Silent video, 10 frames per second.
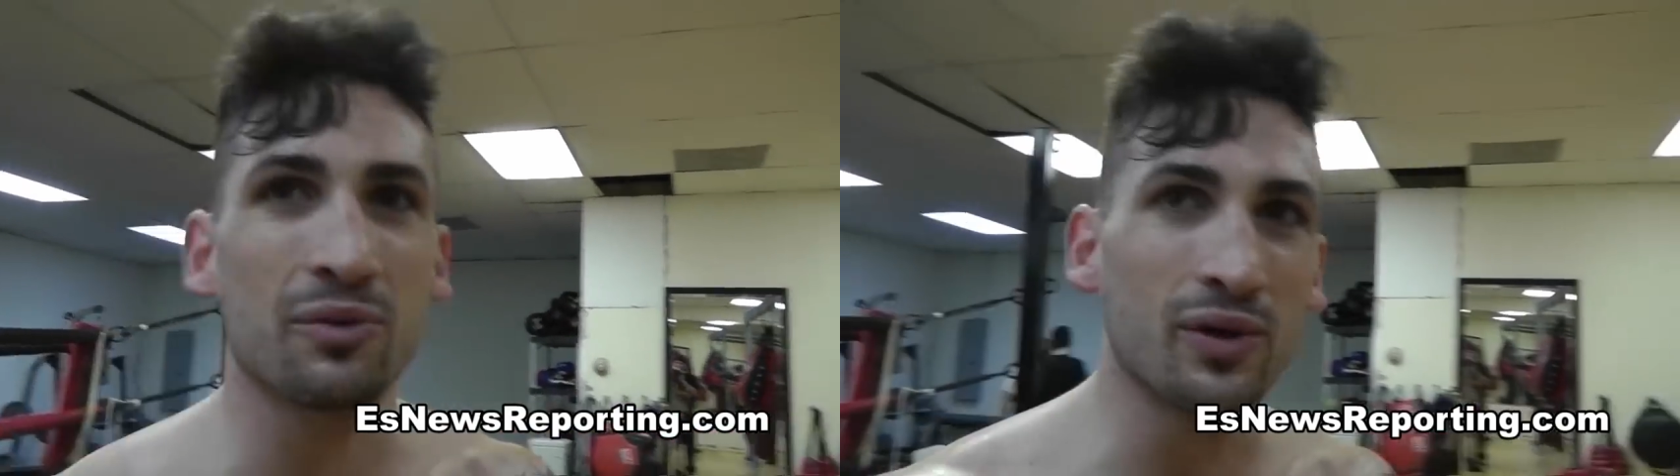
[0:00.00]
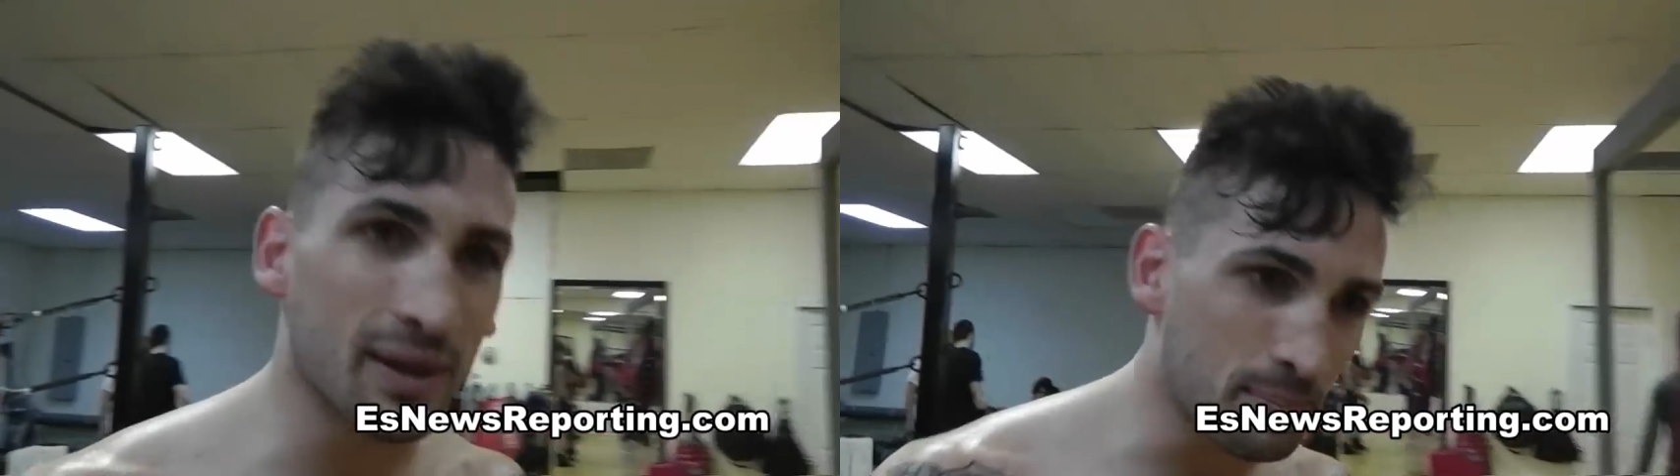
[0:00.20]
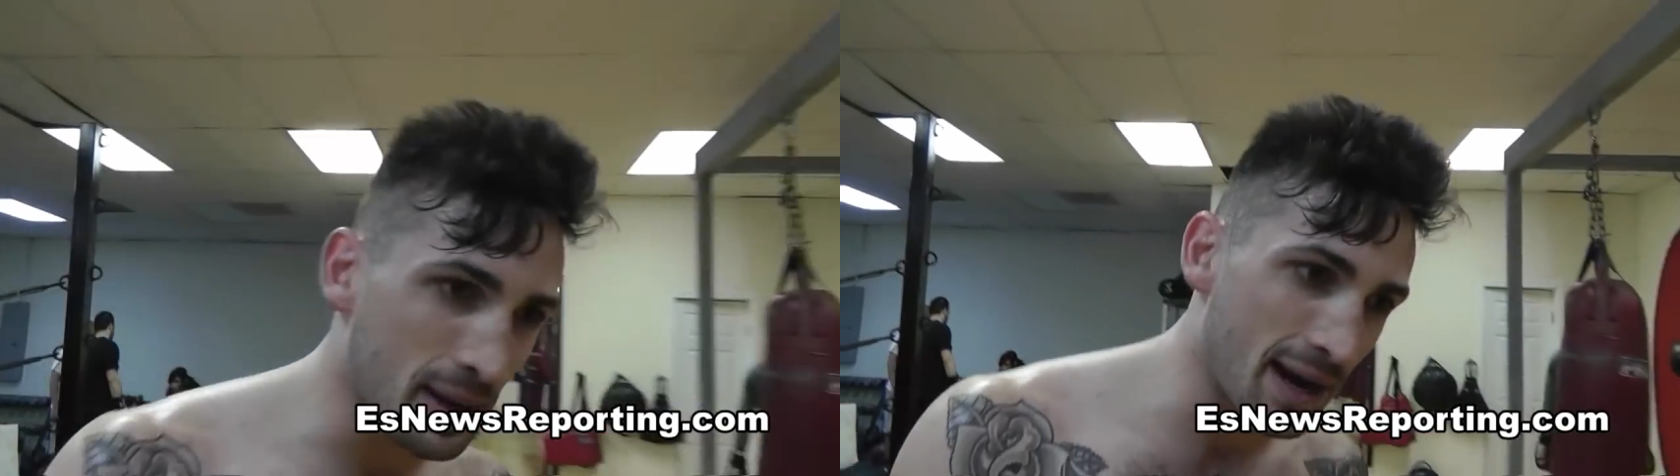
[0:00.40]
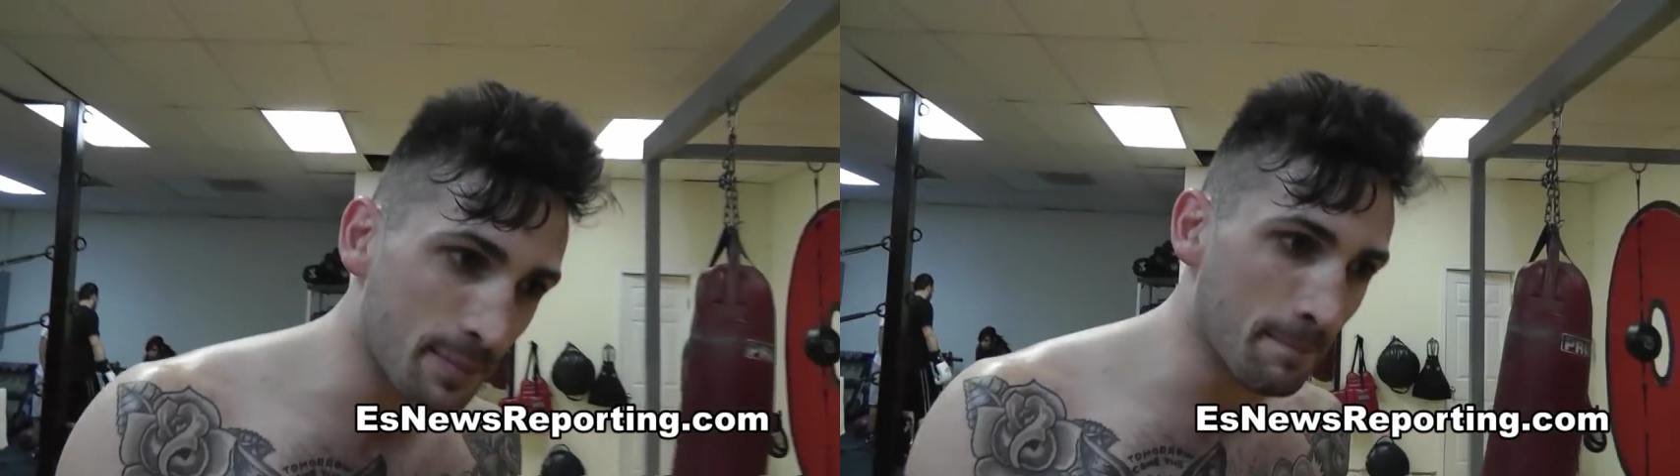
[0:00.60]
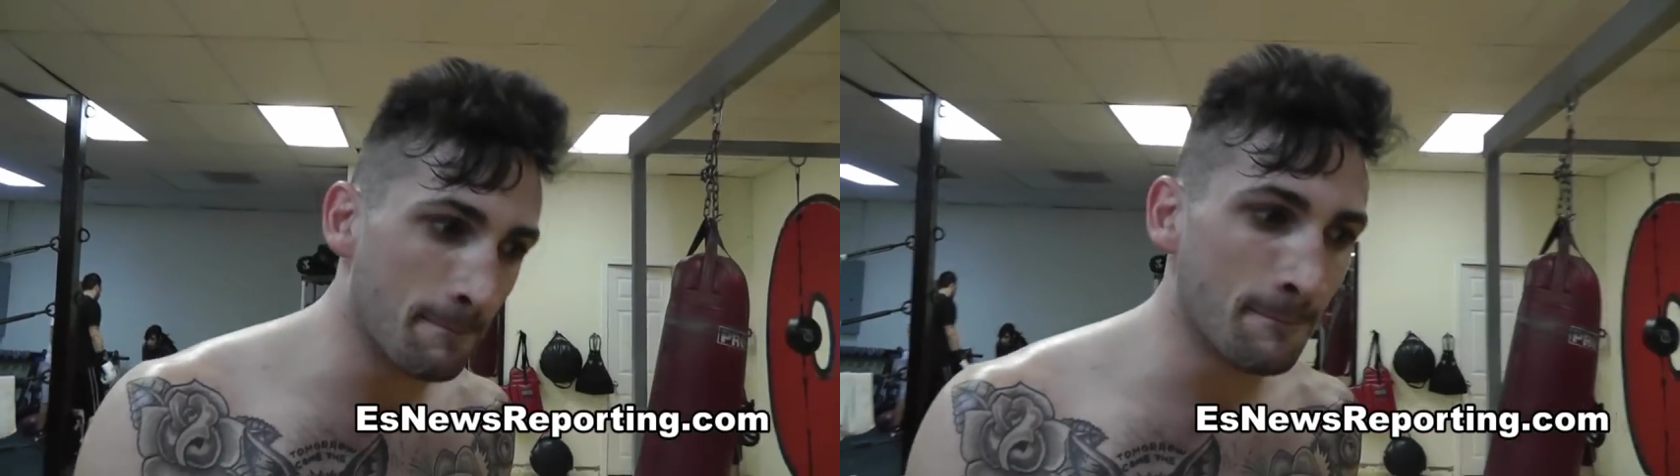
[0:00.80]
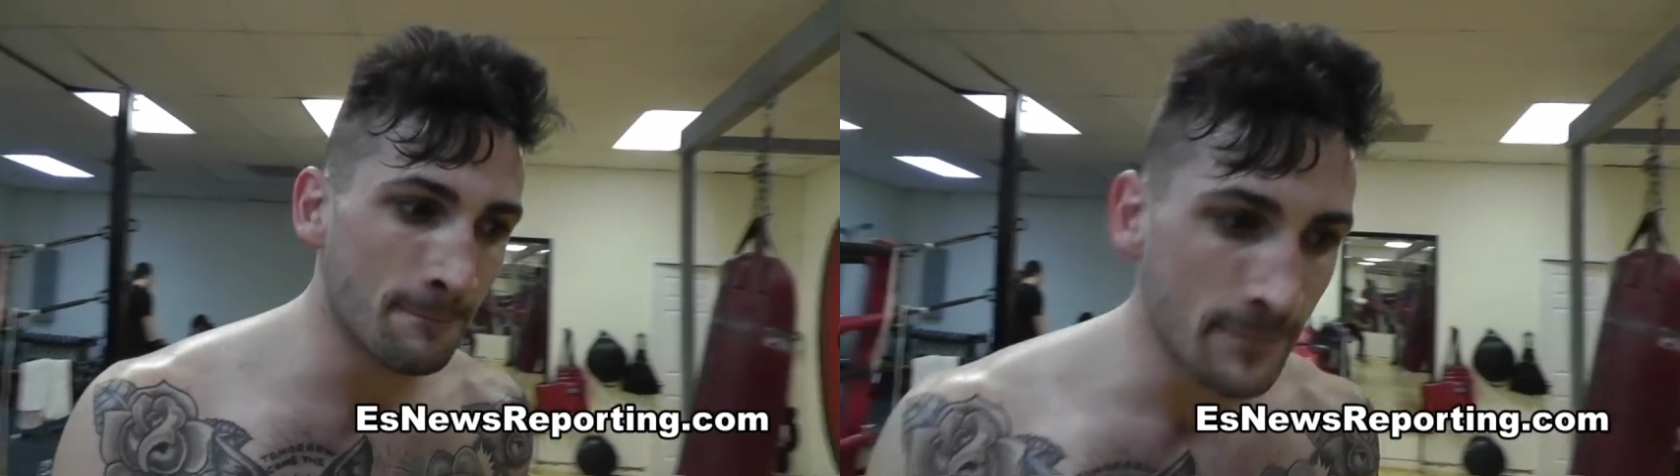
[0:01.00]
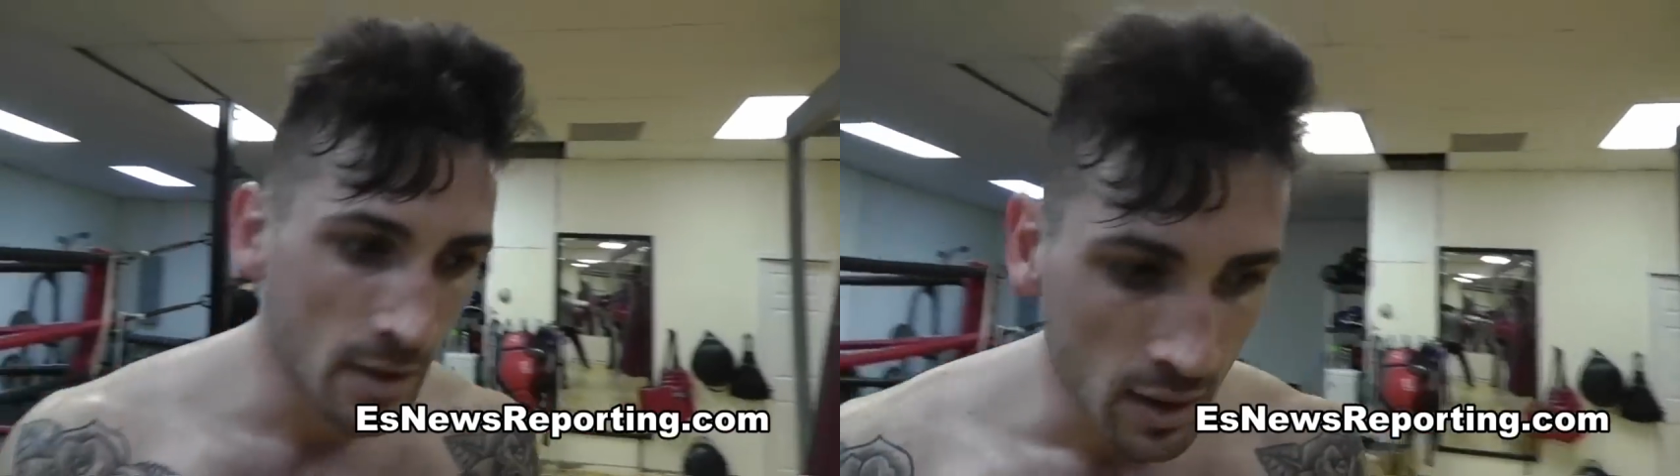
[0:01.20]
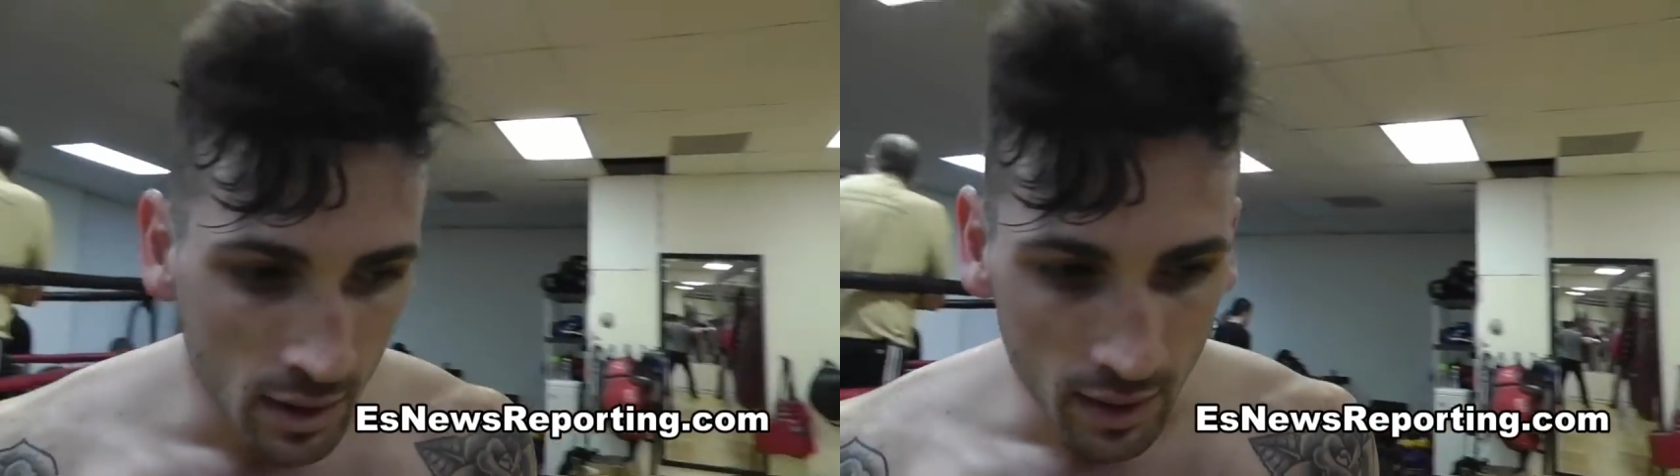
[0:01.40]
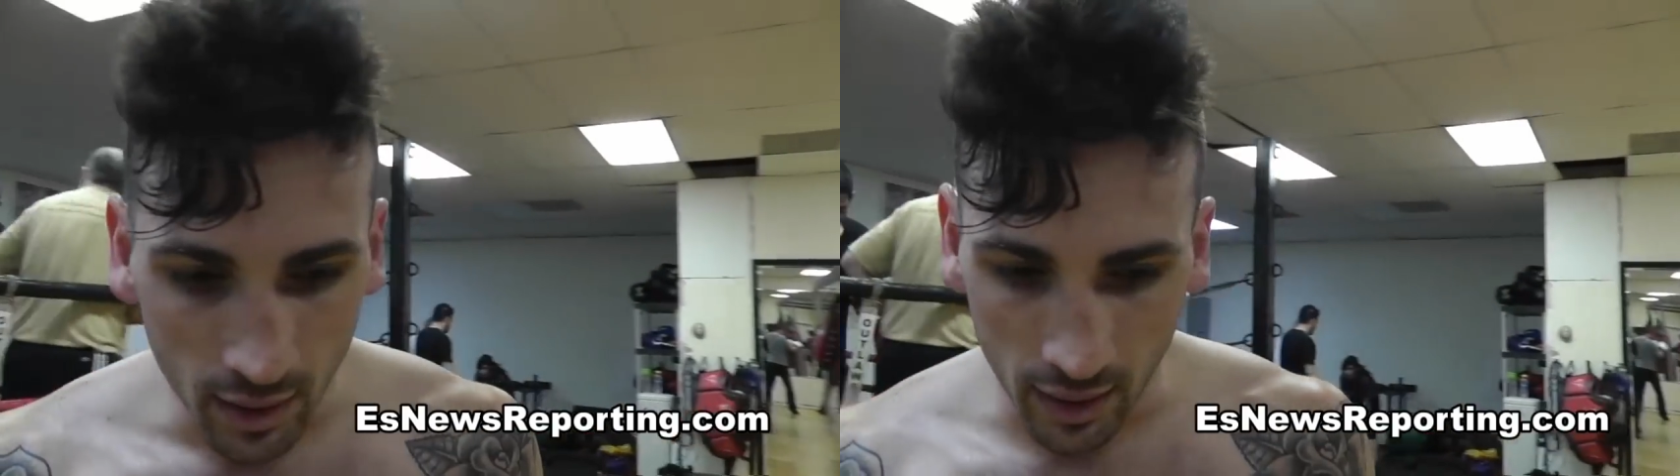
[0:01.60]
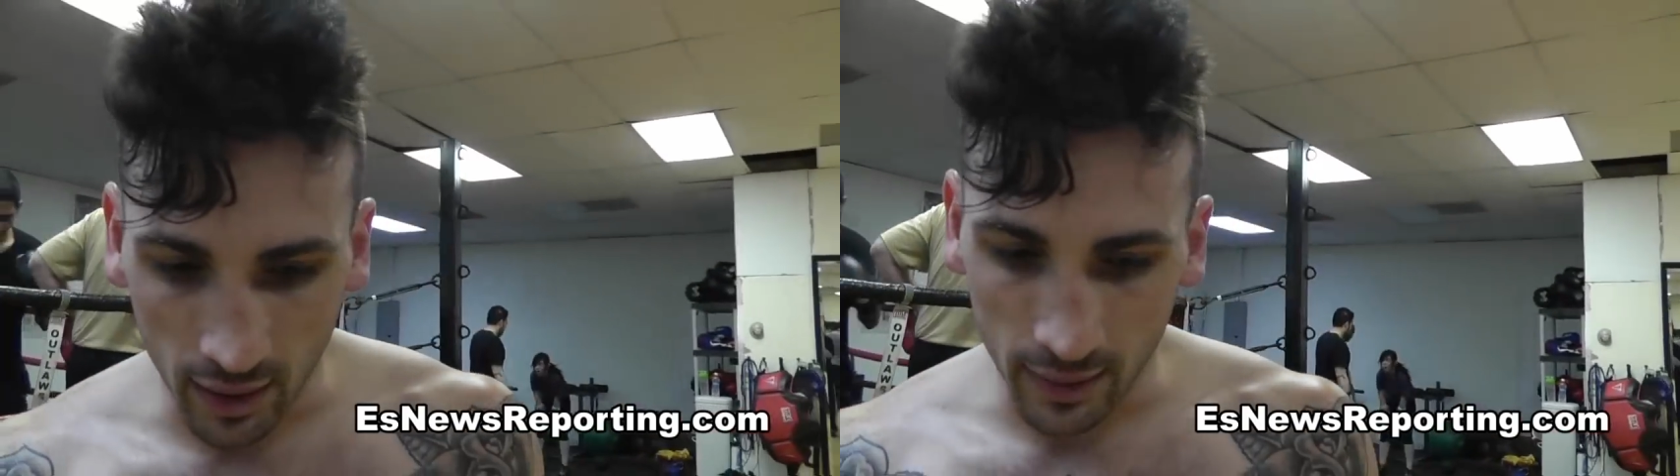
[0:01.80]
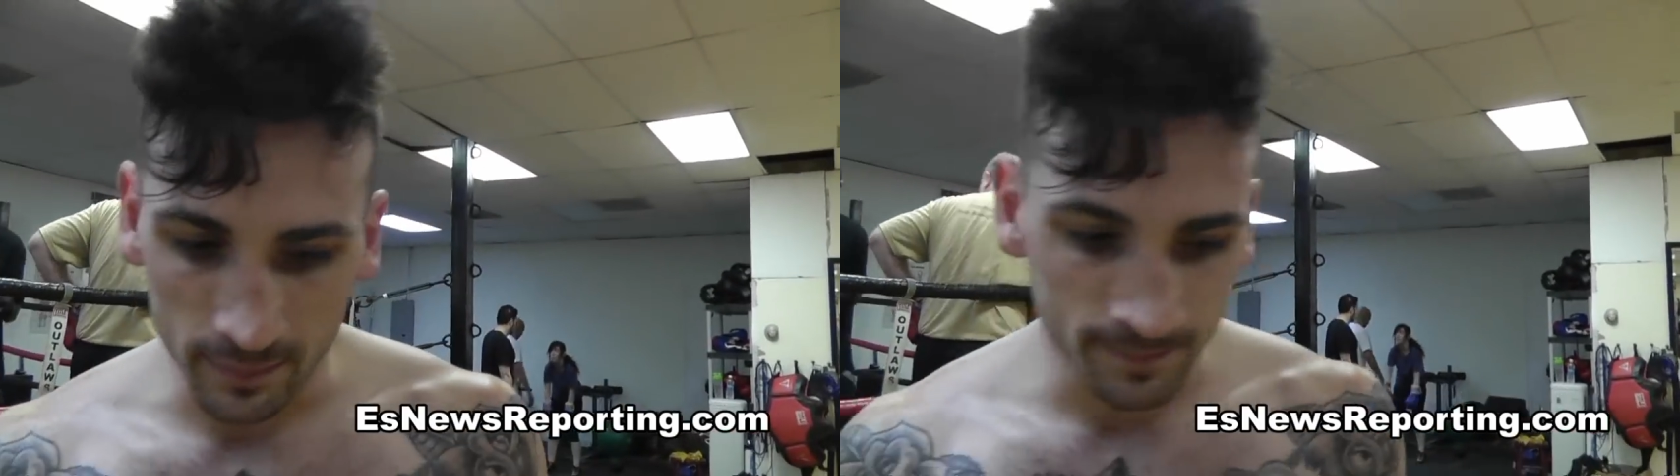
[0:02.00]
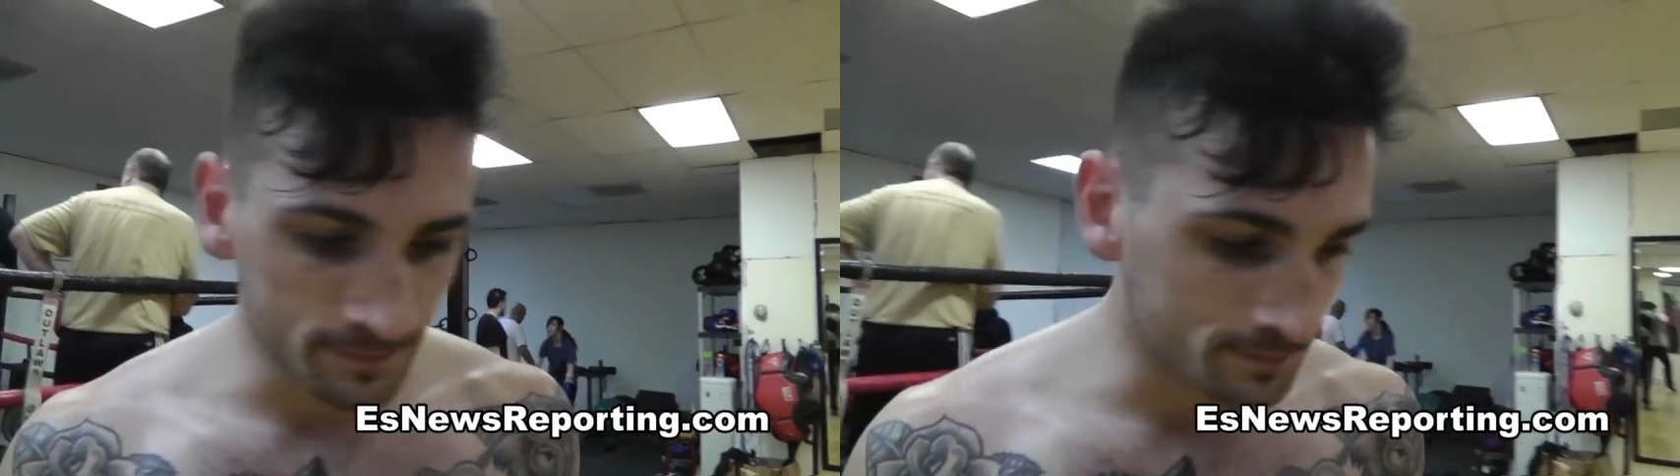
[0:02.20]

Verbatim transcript: of Willie Pep. Um,